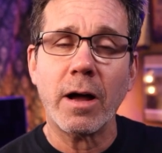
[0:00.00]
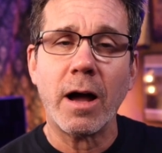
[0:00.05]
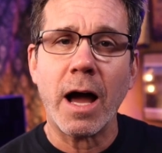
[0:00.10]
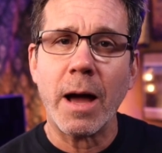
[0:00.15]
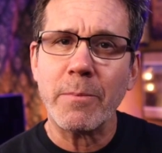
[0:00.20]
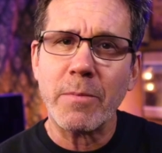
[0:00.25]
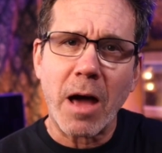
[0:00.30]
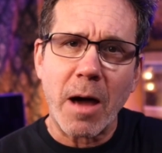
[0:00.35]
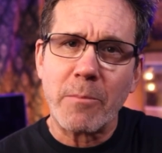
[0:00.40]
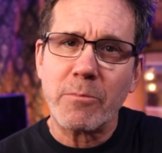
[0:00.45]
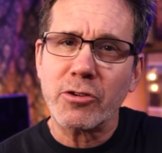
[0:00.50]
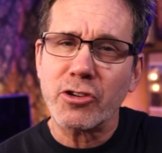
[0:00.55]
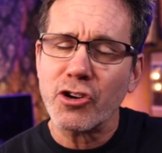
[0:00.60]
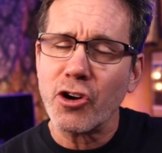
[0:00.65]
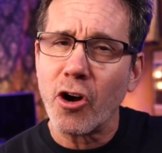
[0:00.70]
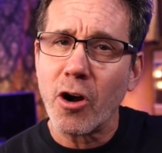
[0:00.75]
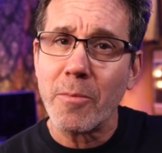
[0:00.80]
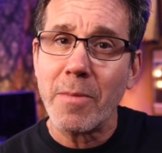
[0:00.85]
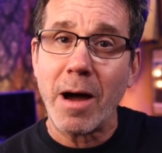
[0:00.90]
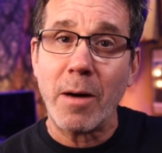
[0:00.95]
I'm not
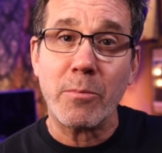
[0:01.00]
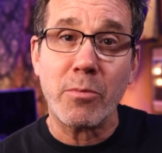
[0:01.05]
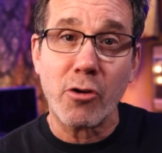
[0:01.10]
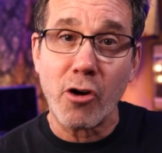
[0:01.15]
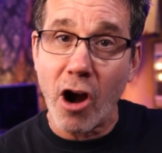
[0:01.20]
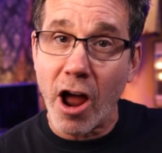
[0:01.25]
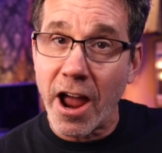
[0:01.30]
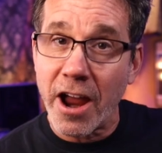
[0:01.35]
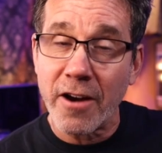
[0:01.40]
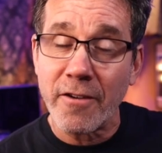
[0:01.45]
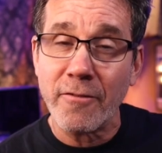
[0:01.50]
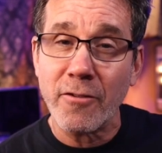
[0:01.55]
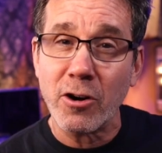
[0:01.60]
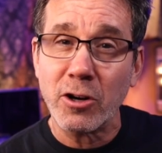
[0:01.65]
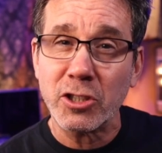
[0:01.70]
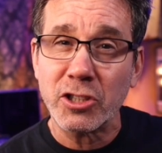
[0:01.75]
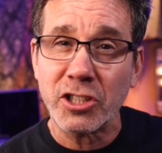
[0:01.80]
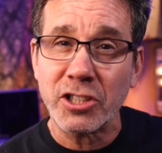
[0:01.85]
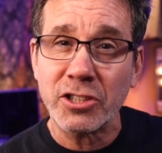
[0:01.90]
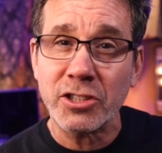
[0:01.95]
sure about prior
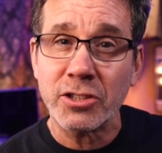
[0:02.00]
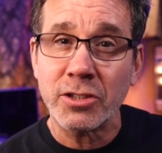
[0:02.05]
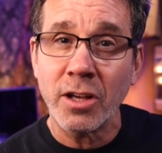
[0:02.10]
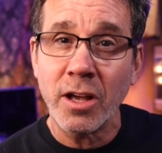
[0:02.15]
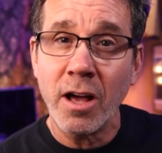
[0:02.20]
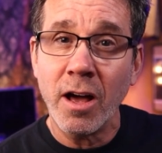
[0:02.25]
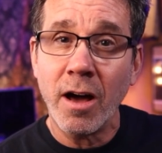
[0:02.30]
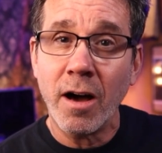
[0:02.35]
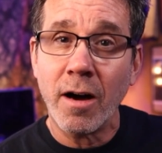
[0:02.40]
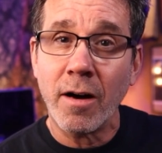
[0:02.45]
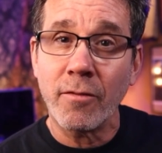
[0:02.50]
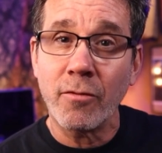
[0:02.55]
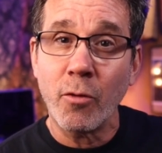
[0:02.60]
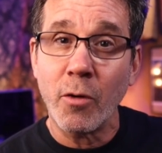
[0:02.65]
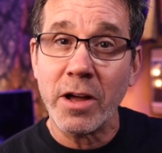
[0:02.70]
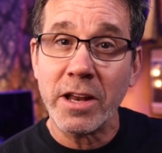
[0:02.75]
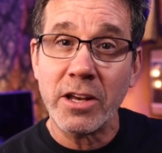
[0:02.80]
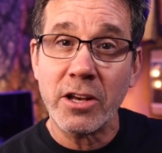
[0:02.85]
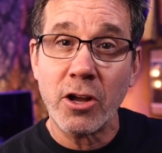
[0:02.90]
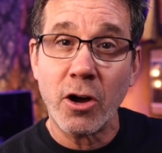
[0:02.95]
versions of
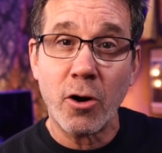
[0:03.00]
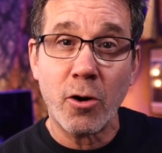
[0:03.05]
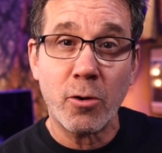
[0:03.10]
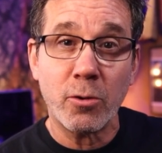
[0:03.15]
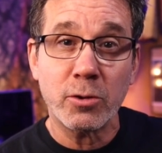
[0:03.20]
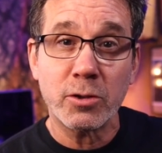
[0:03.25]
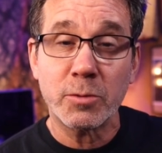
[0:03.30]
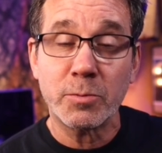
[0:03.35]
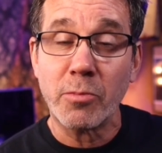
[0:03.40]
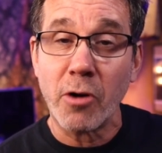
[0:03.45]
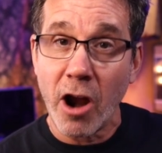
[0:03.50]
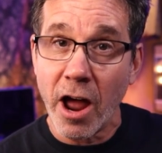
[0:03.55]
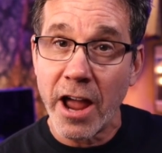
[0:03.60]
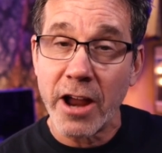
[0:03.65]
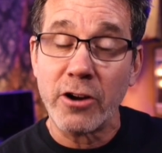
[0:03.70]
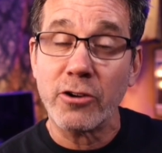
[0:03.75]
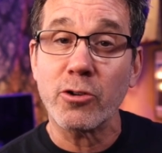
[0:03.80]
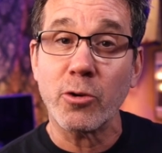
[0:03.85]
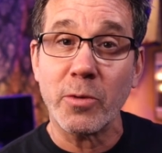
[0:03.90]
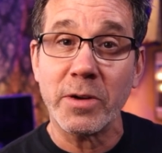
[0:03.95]
Windows
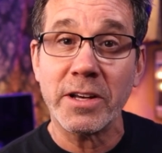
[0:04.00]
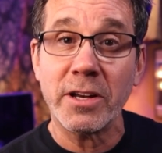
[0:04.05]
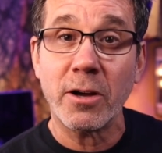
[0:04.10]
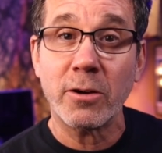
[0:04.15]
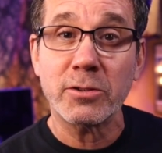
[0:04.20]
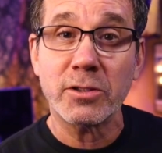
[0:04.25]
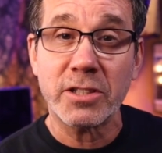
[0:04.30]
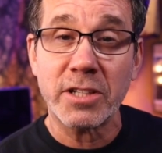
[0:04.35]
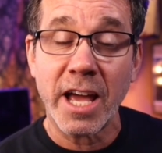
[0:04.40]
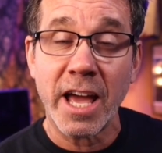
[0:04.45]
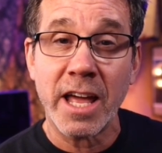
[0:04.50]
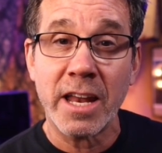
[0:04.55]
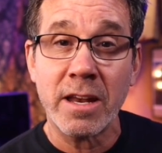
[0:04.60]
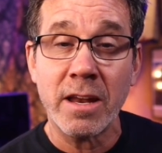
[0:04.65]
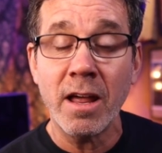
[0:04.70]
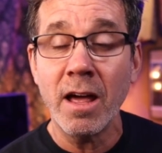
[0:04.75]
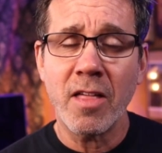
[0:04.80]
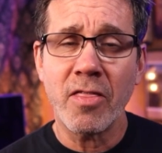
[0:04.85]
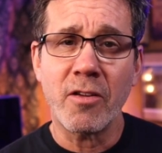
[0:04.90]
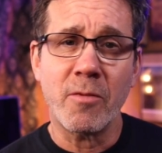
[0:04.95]
prior to Windows
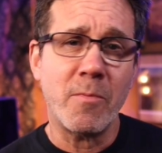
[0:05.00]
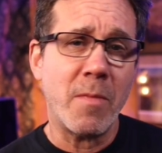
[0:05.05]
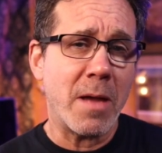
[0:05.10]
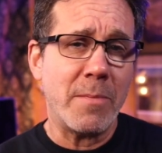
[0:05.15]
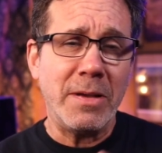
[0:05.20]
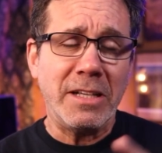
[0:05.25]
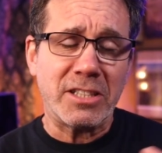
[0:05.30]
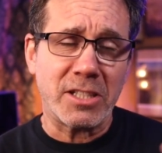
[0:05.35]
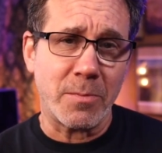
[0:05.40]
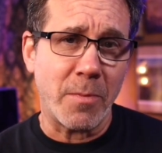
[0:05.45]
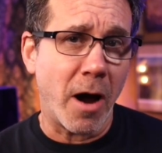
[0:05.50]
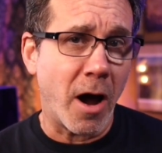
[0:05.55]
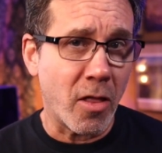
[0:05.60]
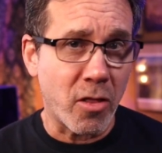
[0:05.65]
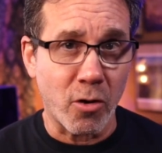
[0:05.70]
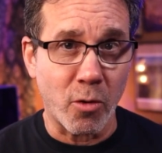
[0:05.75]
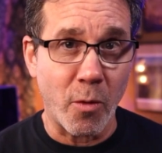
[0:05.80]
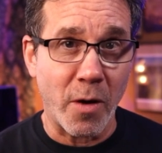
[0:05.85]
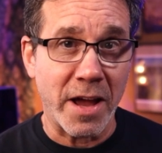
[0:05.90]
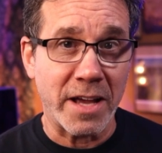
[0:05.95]
10. There may be some
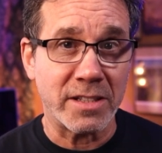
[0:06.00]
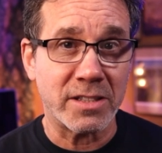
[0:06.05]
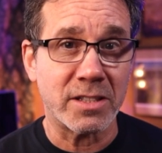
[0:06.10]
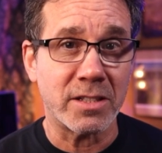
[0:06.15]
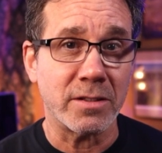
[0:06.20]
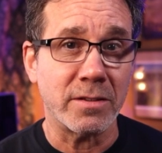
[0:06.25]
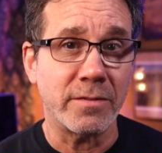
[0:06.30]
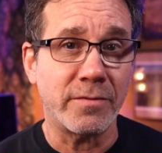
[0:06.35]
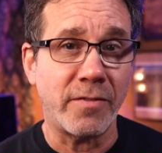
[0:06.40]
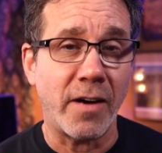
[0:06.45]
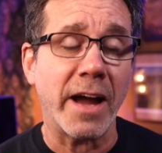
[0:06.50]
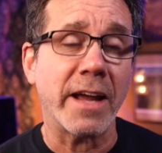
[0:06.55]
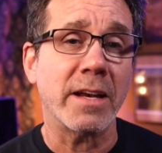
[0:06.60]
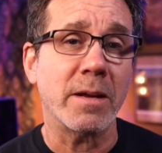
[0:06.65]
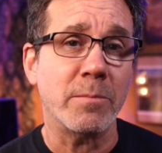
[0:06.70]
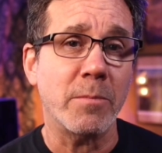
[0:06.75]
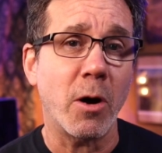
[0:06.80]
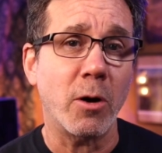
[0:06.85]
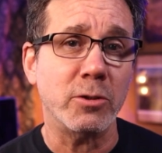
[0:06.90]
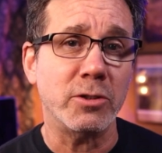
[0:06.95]
other ways to find
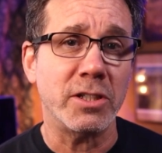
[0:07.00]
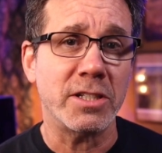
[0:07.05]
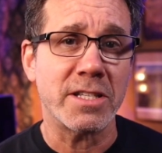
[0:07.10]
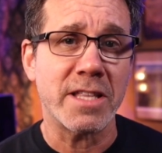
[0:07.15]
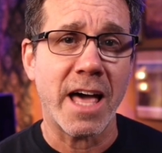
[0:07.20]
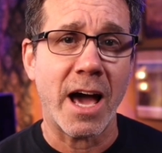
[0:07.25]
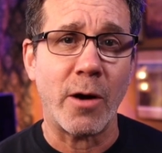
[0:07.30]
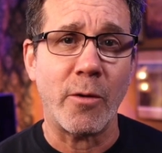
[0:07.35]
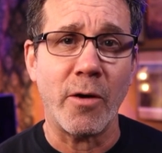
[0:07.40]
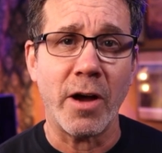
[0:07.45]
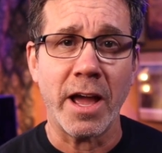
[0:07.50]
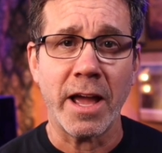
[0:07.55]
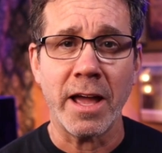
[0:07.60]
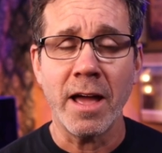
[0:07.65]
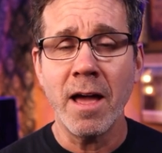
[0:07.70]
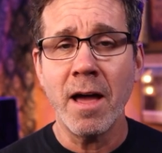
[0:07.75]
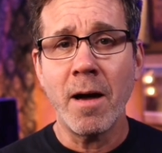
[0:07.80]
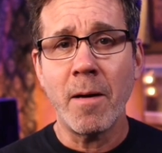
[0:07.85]
emojis that way.